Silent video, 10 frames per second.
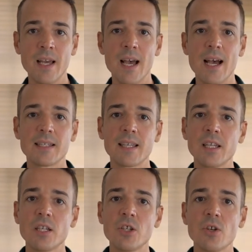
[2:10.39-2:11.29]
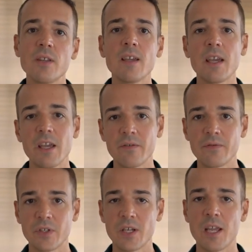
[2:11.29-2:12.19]
as the condition in the if
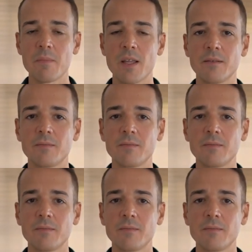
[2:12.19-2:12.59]
statement.